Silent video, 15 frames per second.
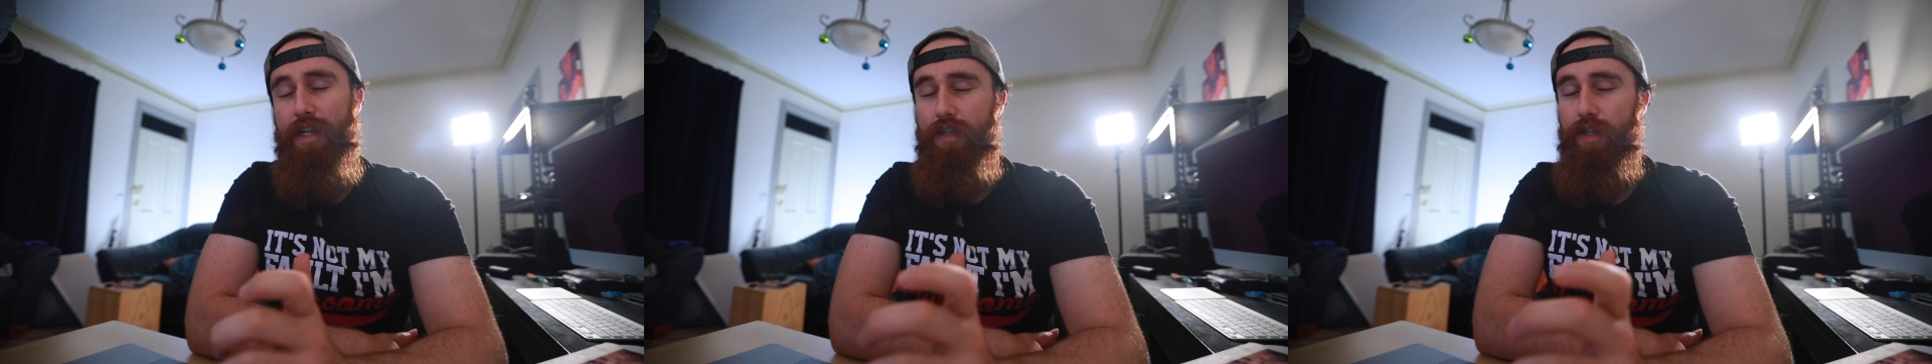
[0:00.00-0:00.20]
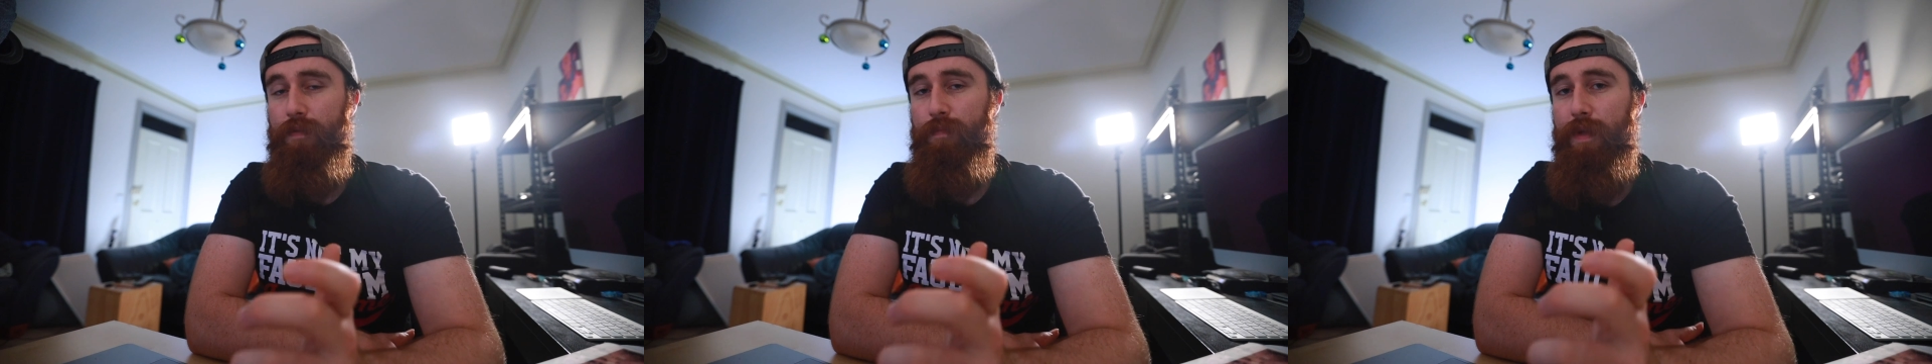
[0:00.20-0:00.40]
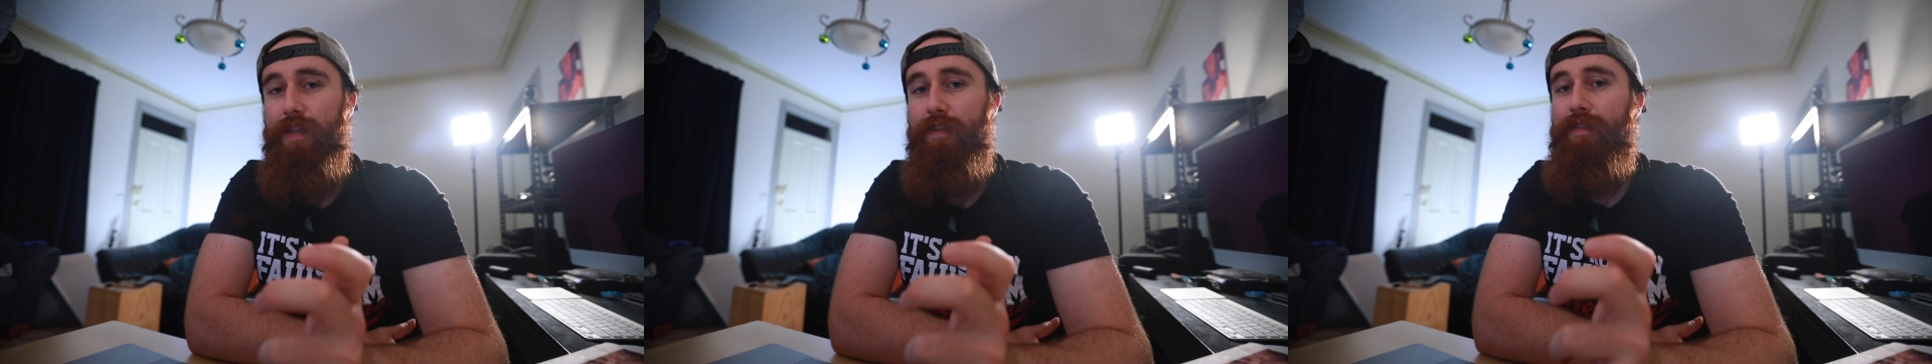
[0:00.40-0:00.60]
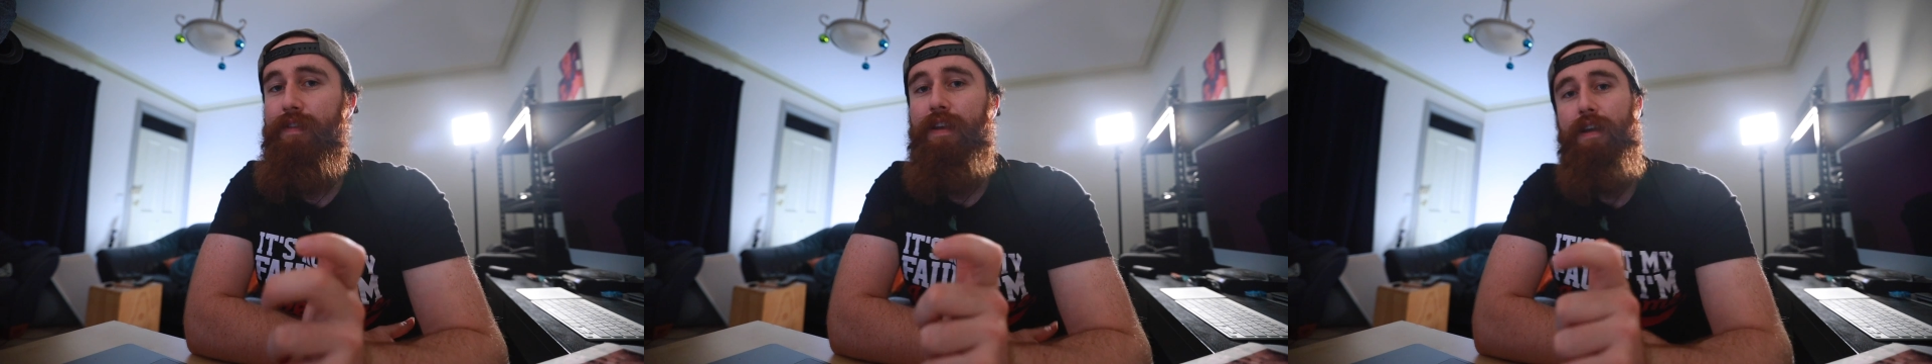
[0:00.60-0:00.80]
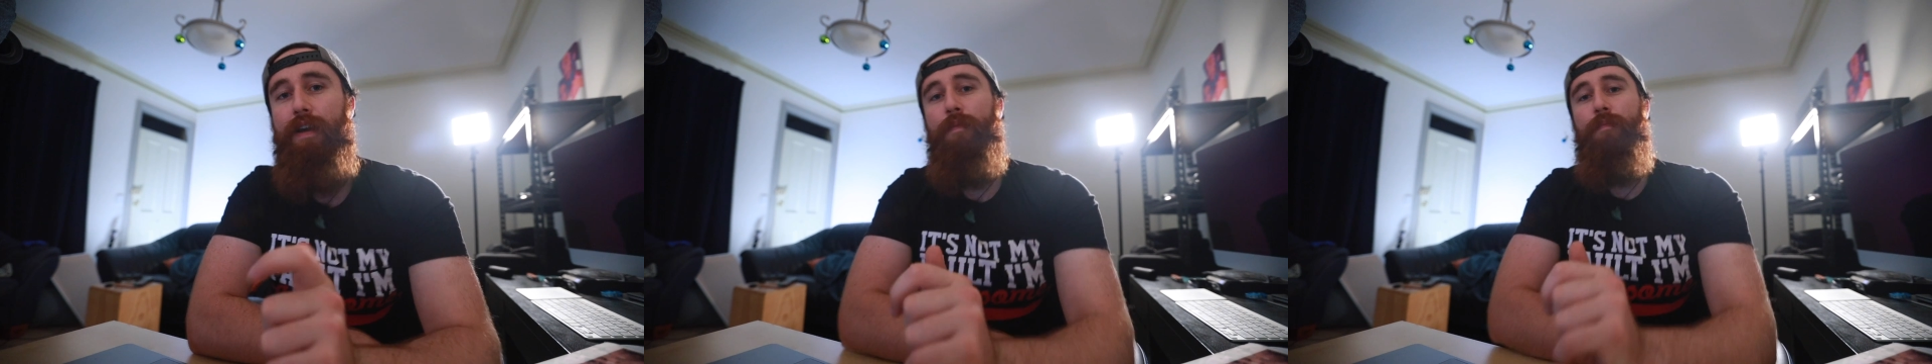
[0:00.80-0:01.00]
Just means
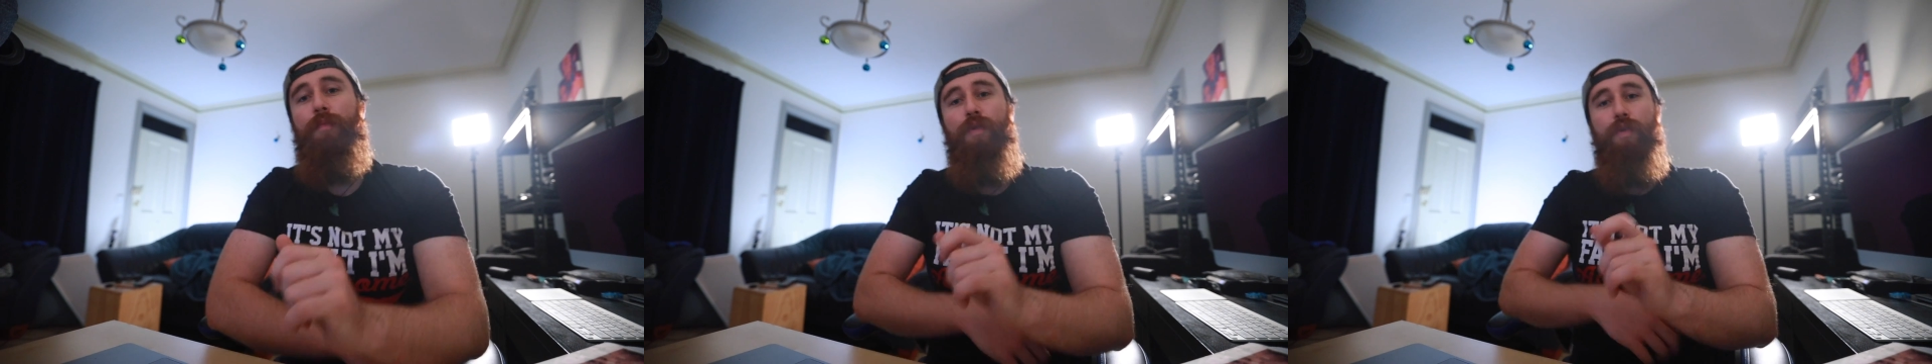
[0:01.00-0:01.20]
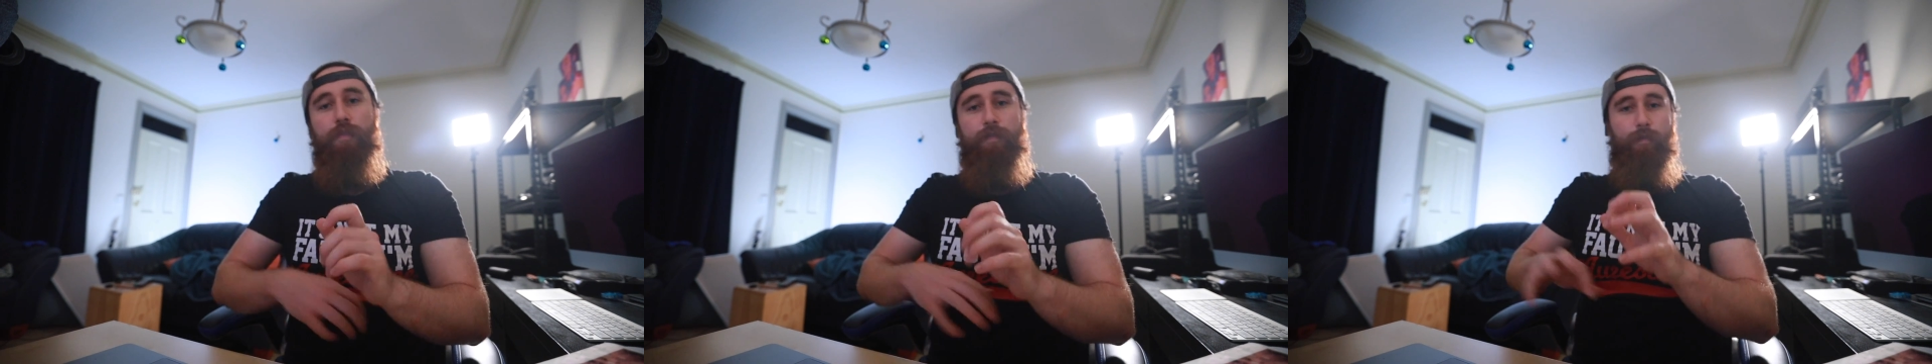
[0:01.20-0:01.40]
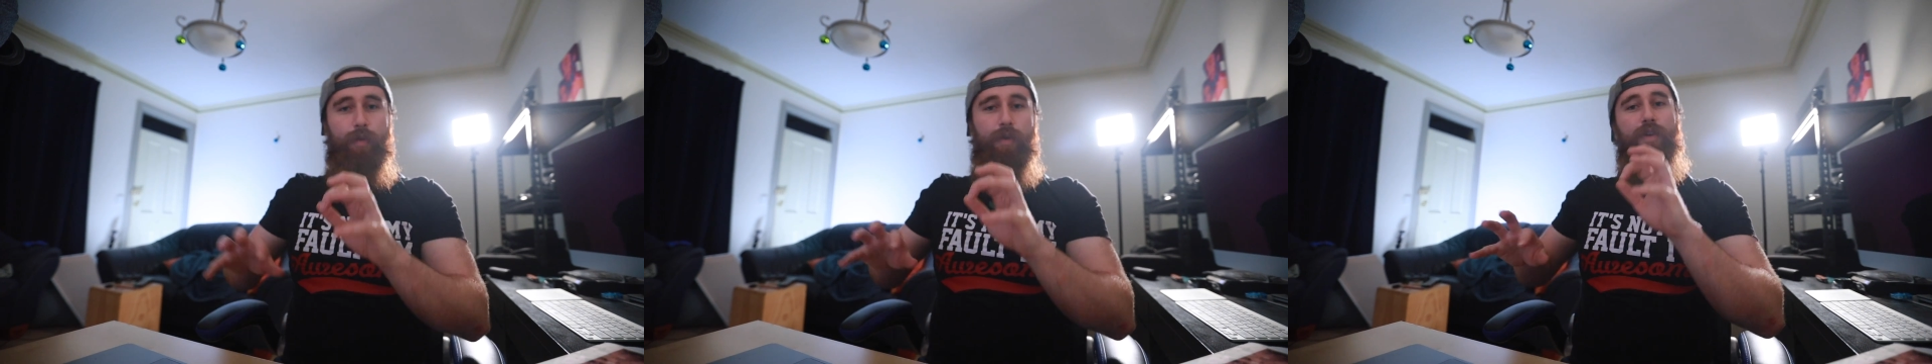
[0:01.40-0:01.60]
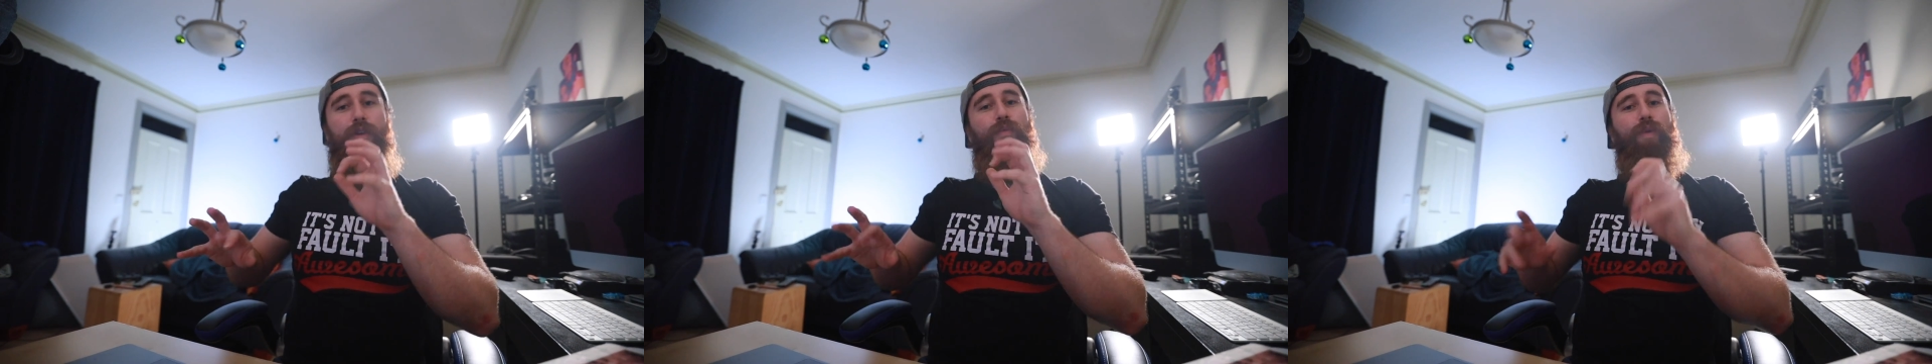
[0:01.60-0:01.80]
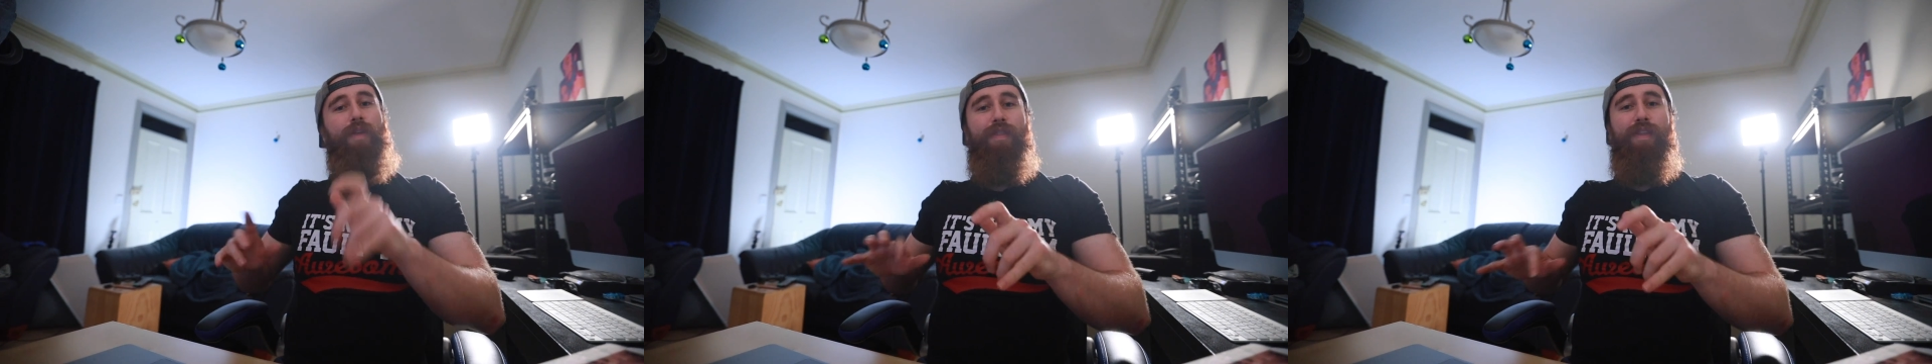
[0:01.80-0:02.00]
that I'm more
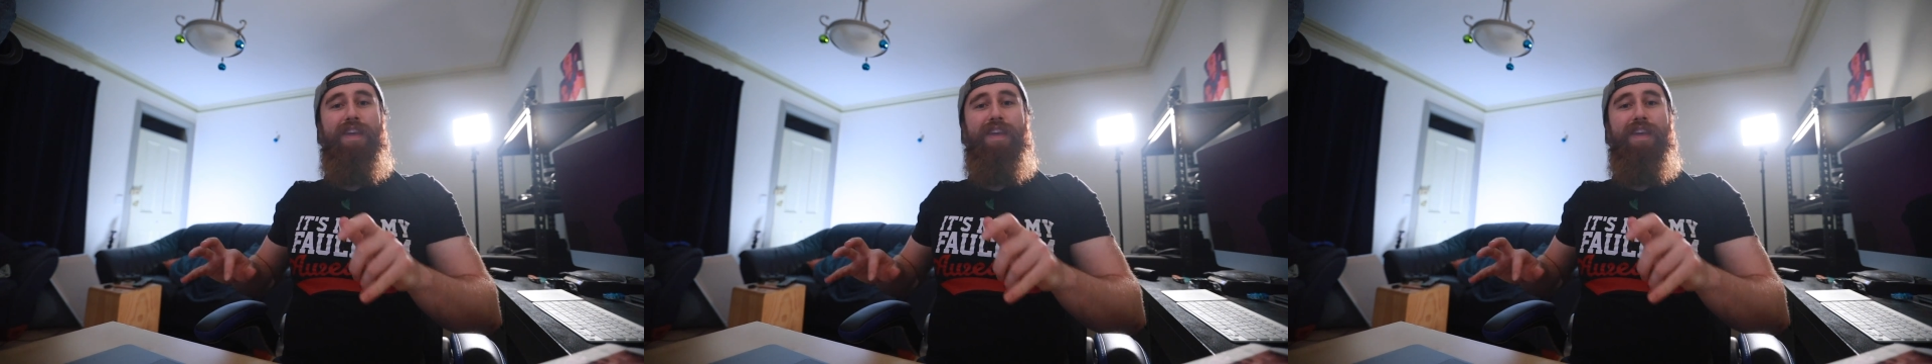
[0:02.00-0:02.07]
familiar with